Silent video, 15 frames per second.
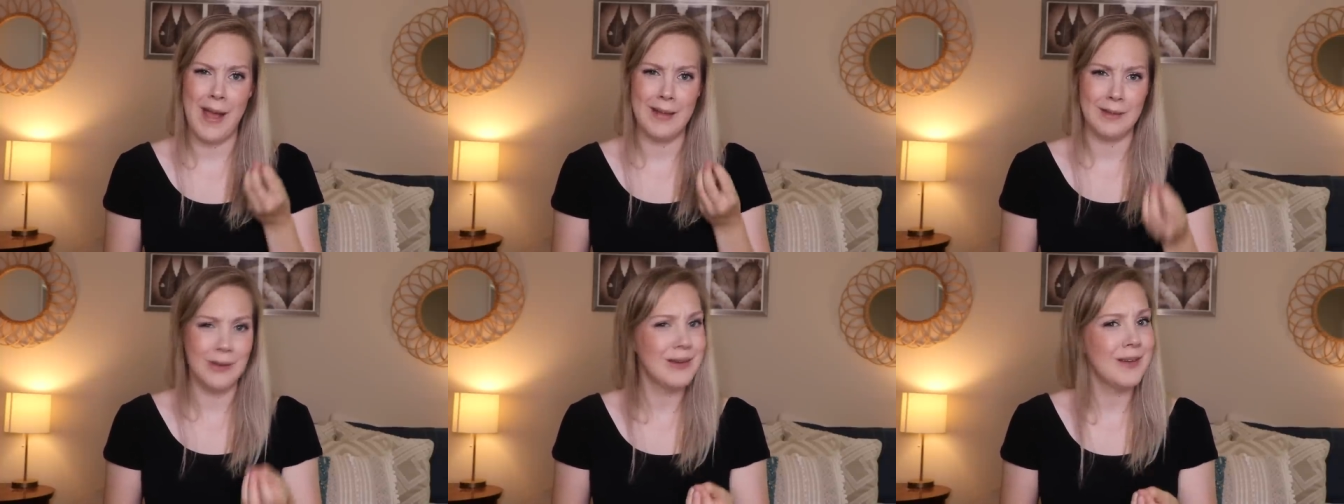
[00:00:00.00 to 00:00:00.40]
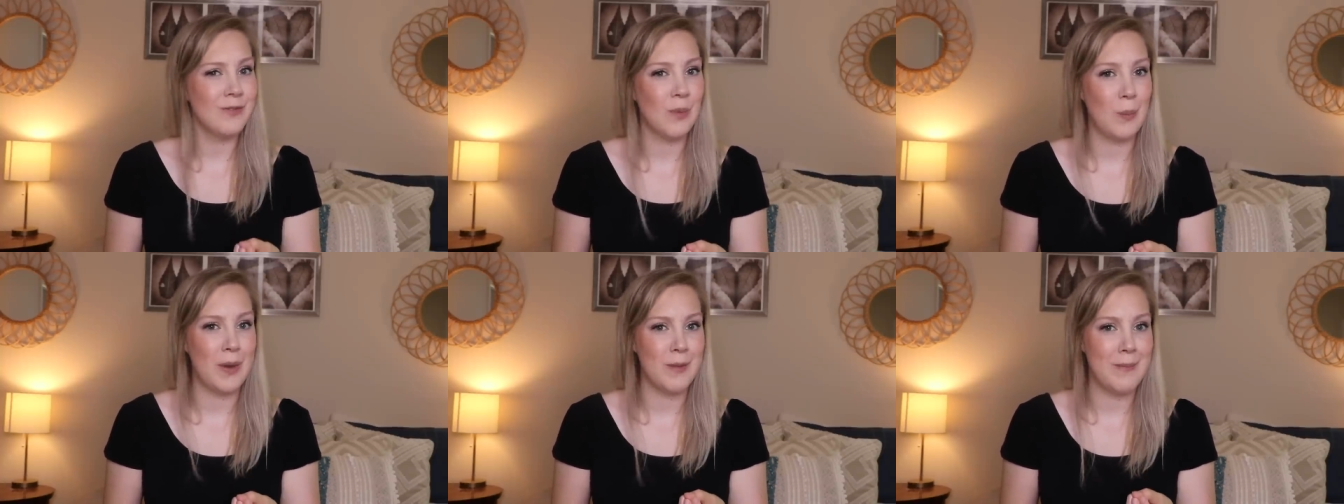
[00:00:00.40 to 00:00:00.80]
I learned it
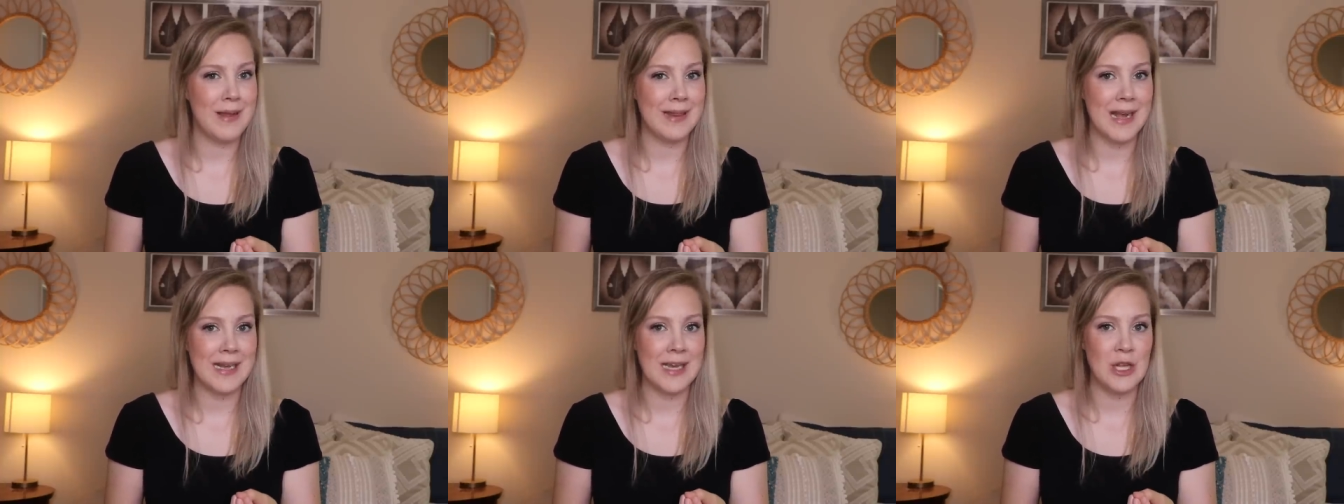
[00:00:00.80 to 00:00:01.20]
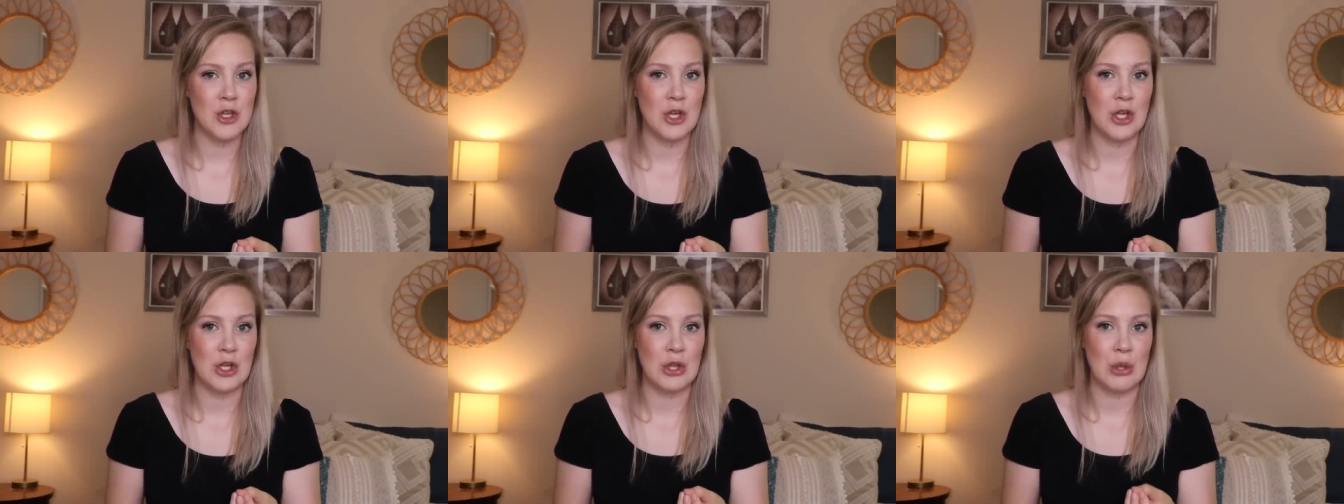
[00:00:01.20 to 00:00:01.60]
from one of my
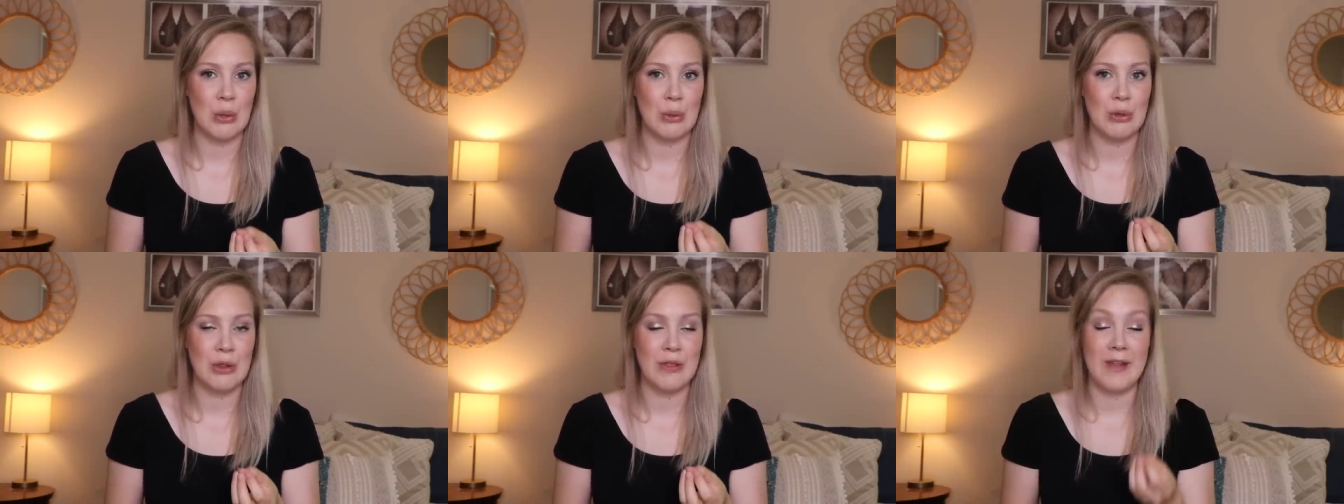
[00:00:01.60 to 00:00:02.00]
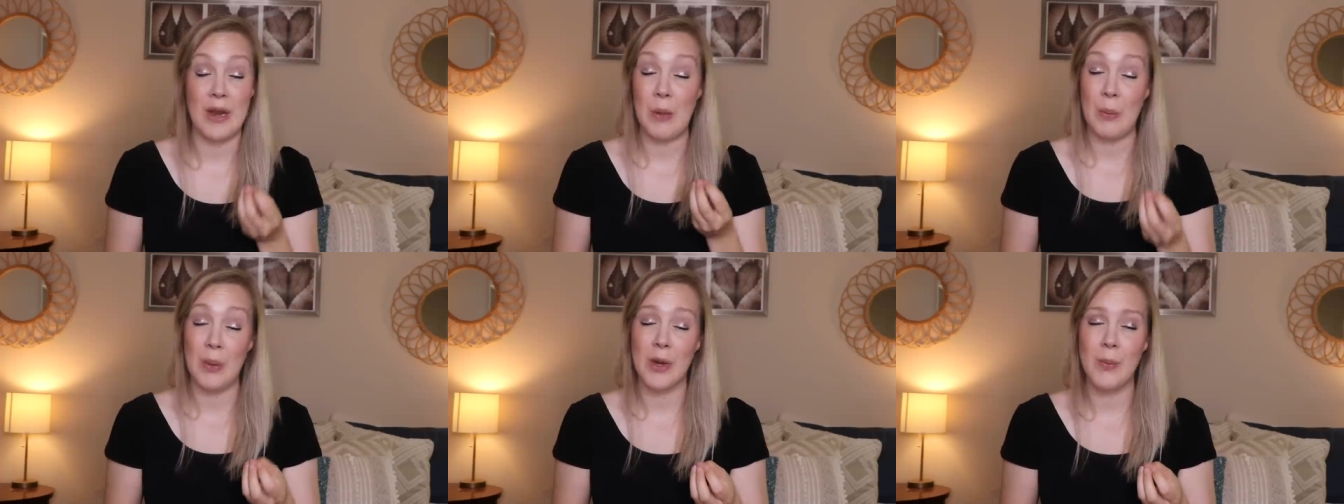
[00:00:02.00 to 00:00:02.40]
lactation consultants that
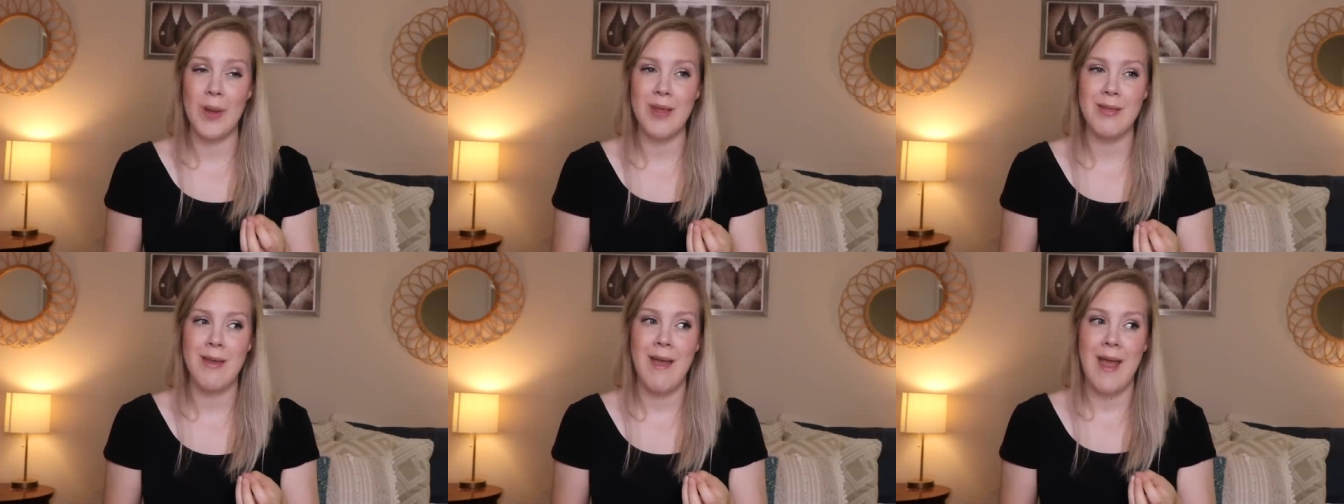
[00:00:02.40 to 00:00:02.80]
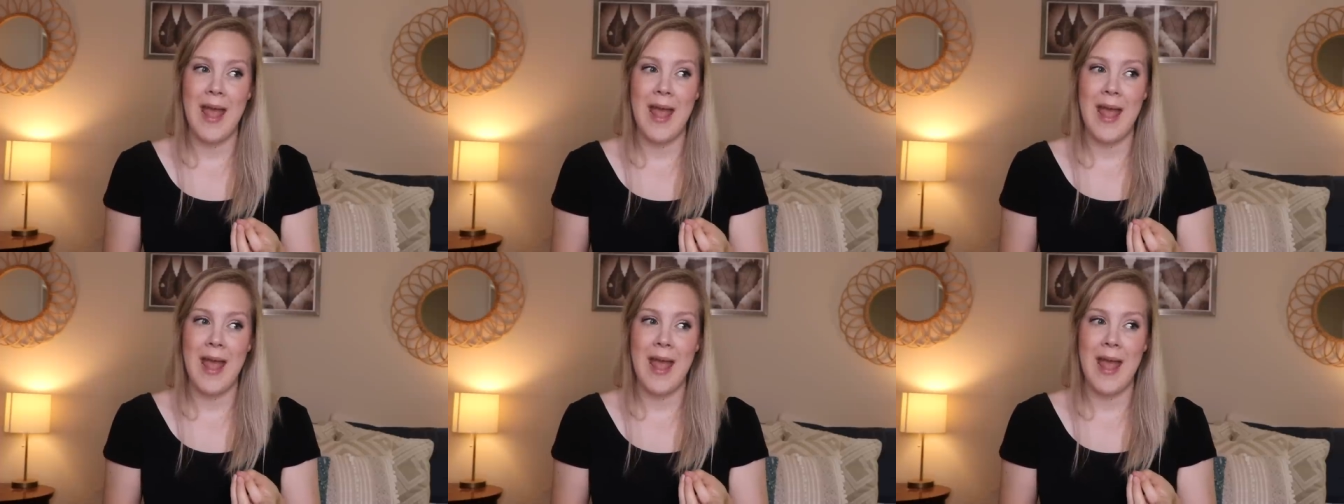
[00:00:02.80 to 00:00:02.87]
I work with,